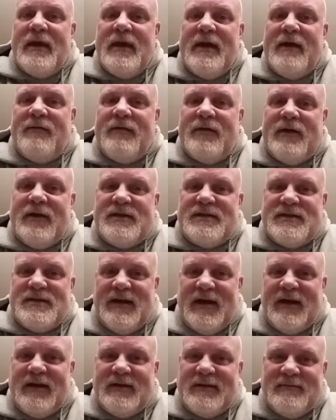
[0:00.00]
Have a nice
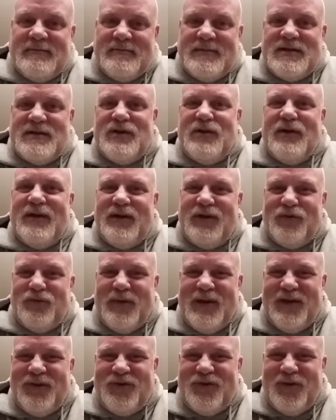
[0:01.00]
night. Sorry this
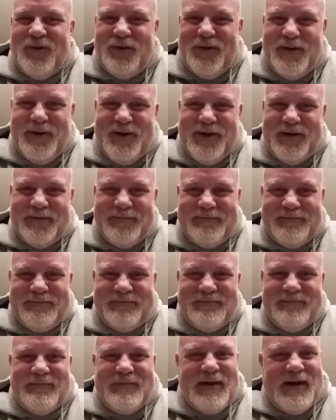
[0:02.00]
ran so long.
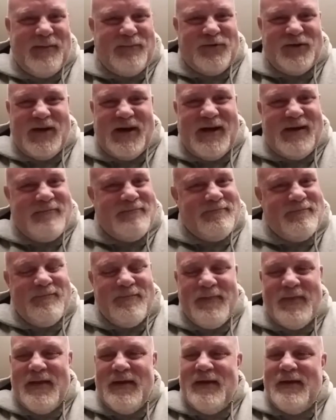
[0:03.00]
I'm
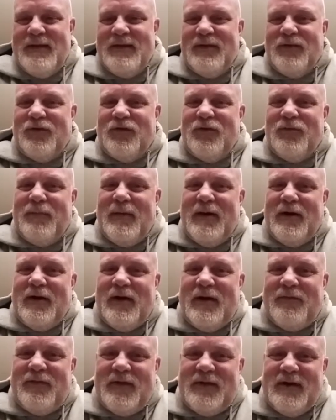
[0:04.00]
John. This has been
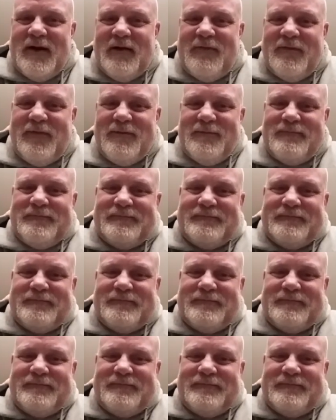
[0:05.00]
Off the Cuff.